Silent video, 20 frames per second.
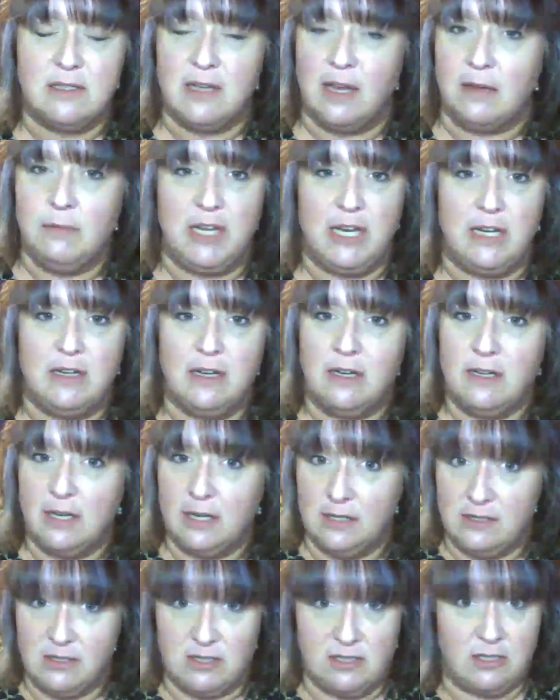
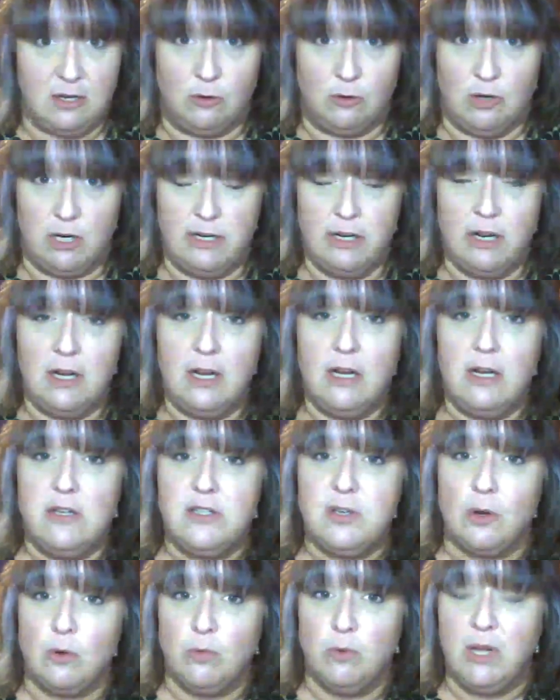and so on.
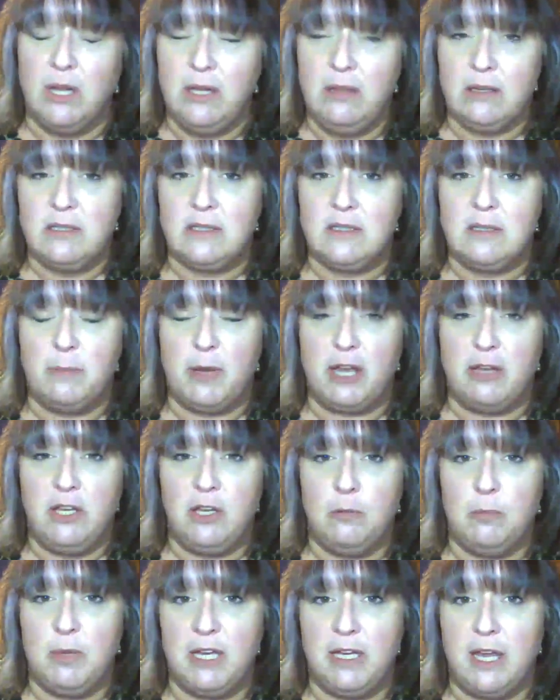So really this is about
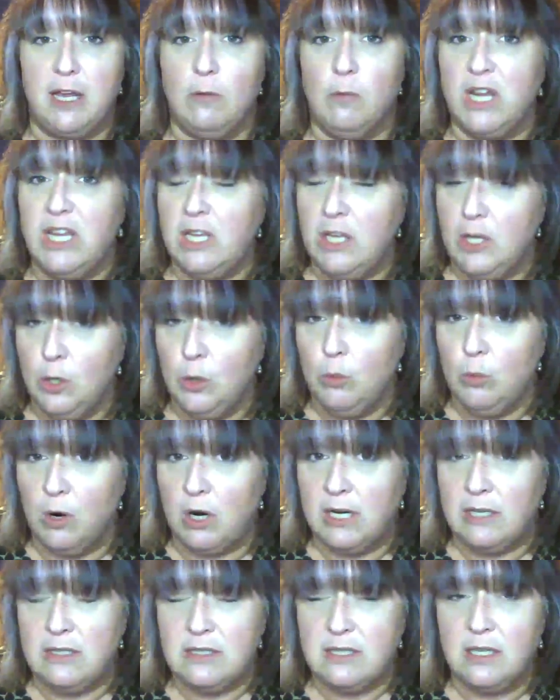you picking what you
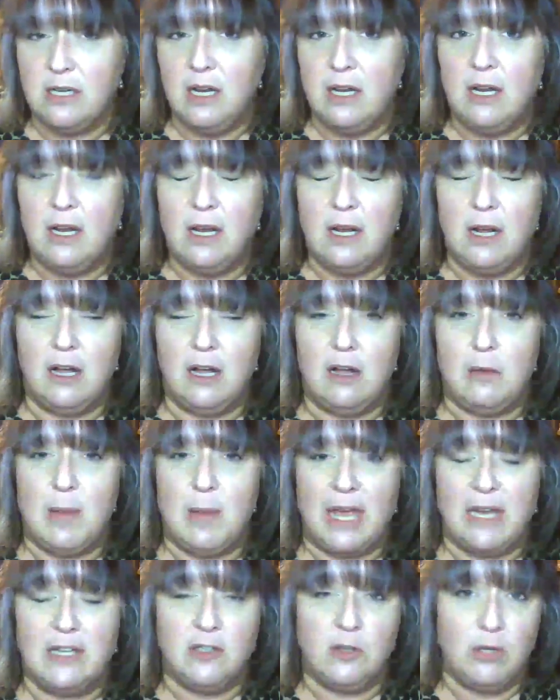want
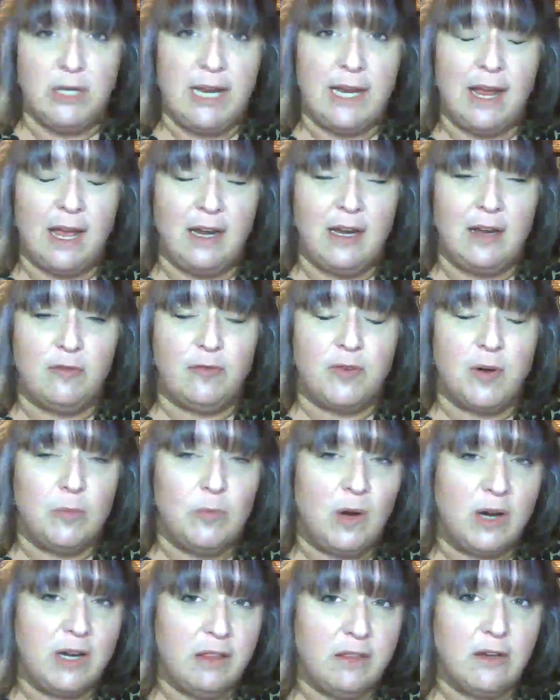and looking at it from
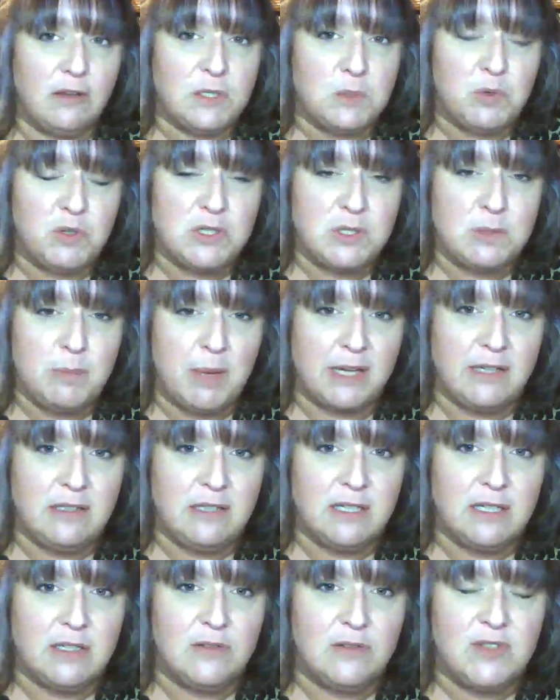one of those
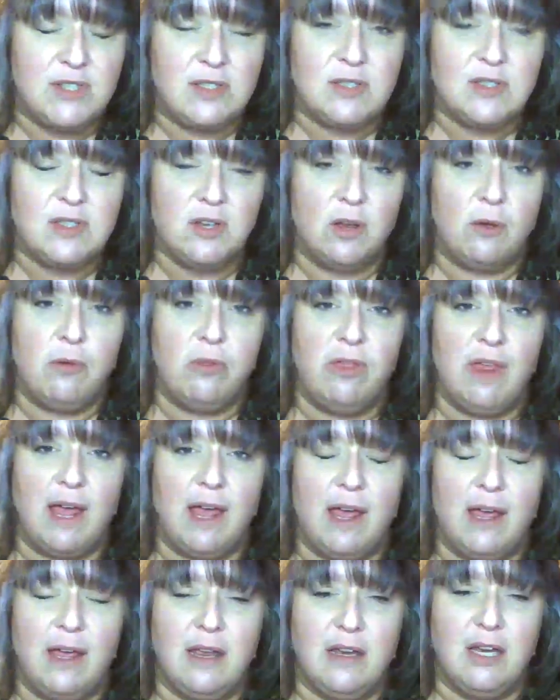perspectives so
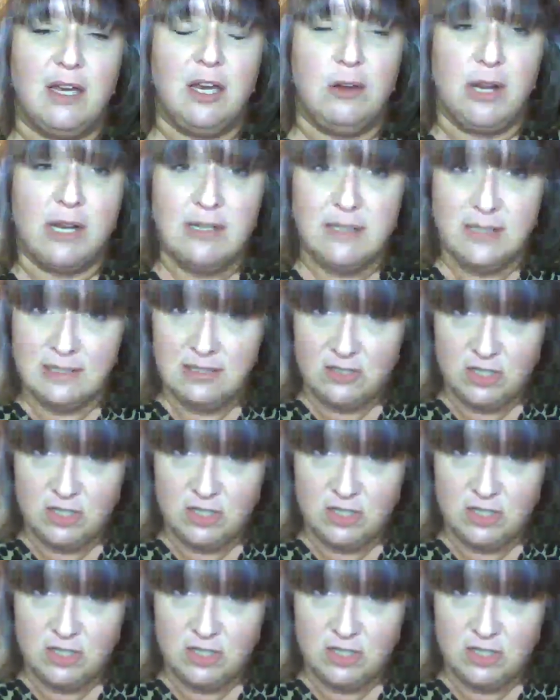that you can